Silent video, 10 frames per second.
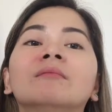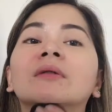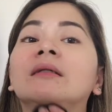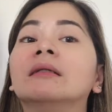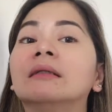
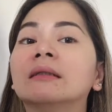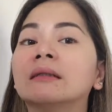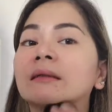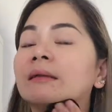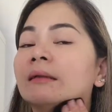because
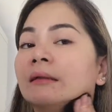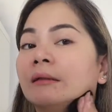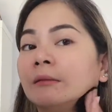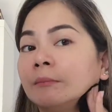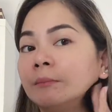
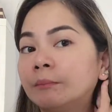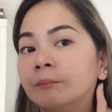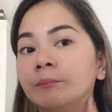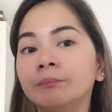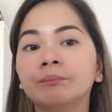
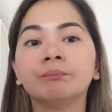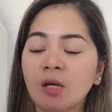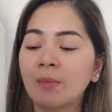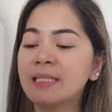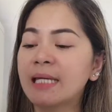
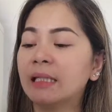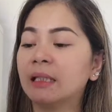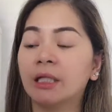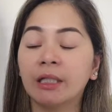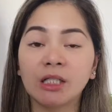so I must say
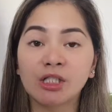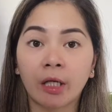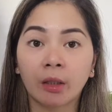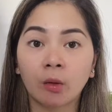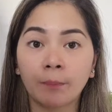that the Real
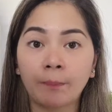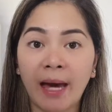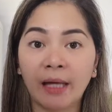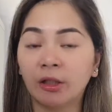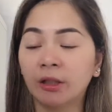Charcoal
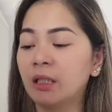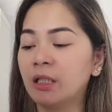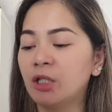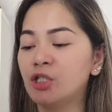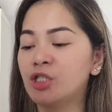Pad or the
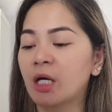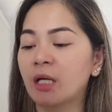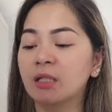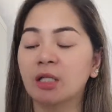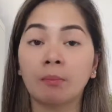
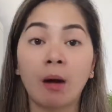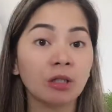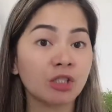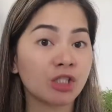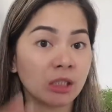Neogen
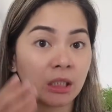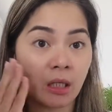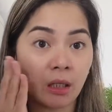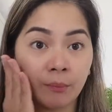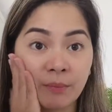
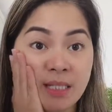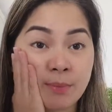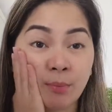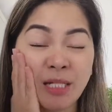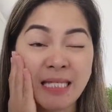Dermalogy
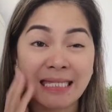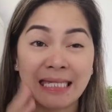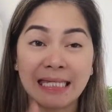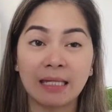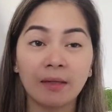is more
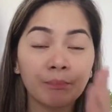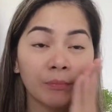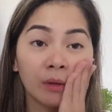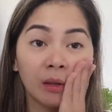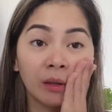sticky
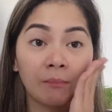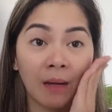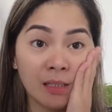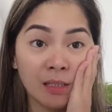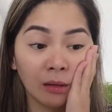than the
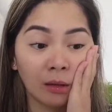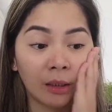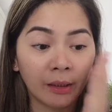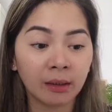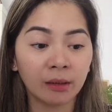
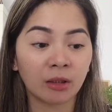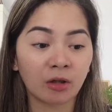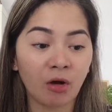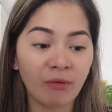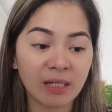micellar, than the
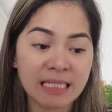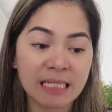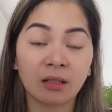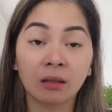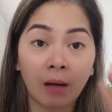
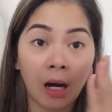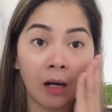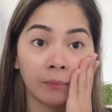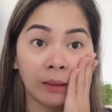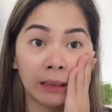
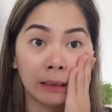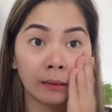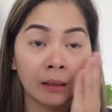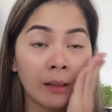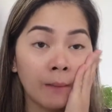Rovectin
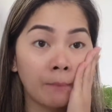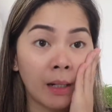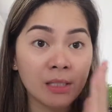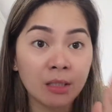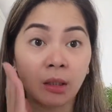Clean
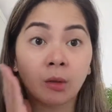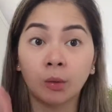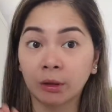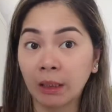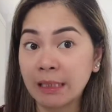Micellar
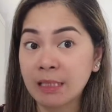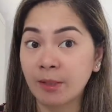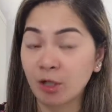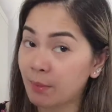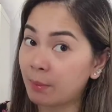Water. It is
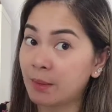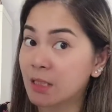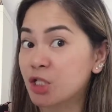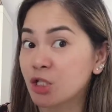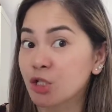because maybe
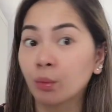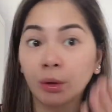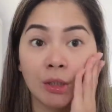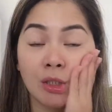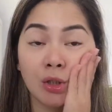it's just
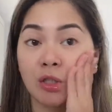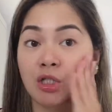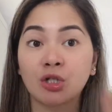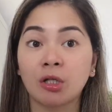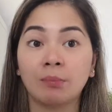water, so
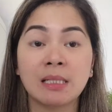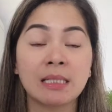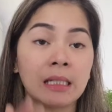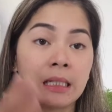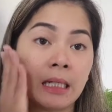it shouldn't be
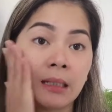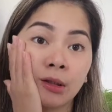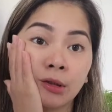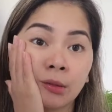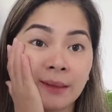sticky, and
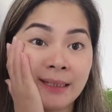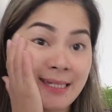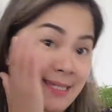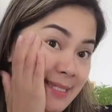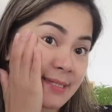the other one
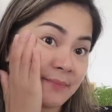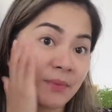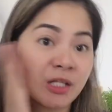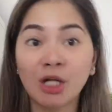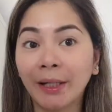is
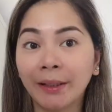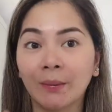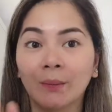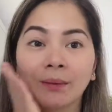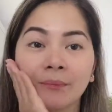
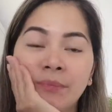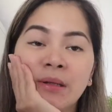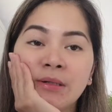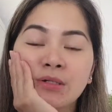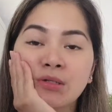charcoal.
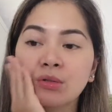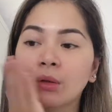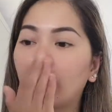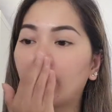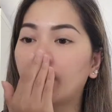
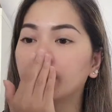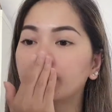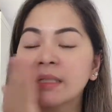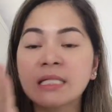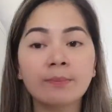So
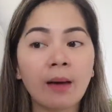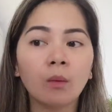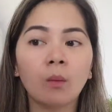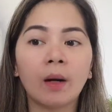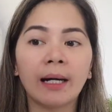
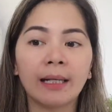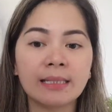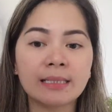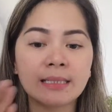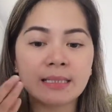smell
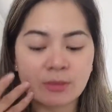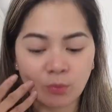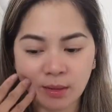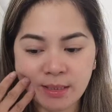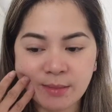wise, this
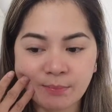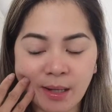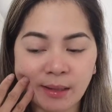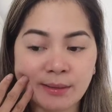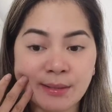one
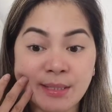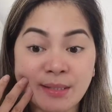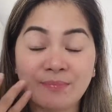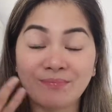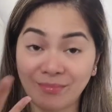
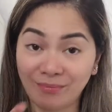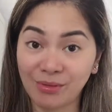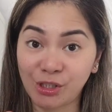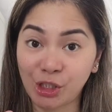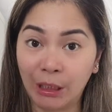smells
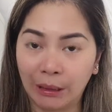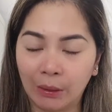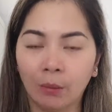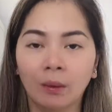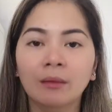
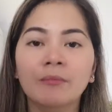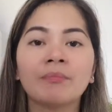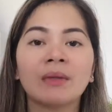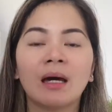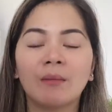charcoal
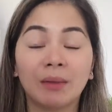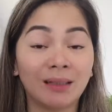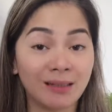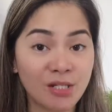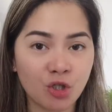but
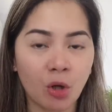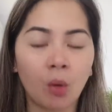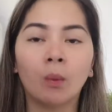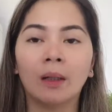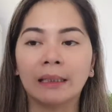not a
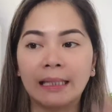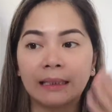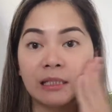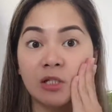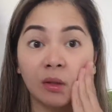strong one,
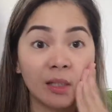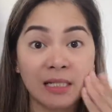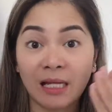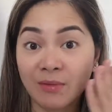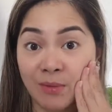and this one
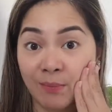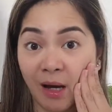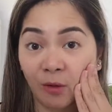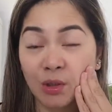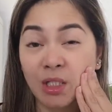doesn't have
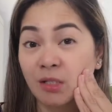smell, which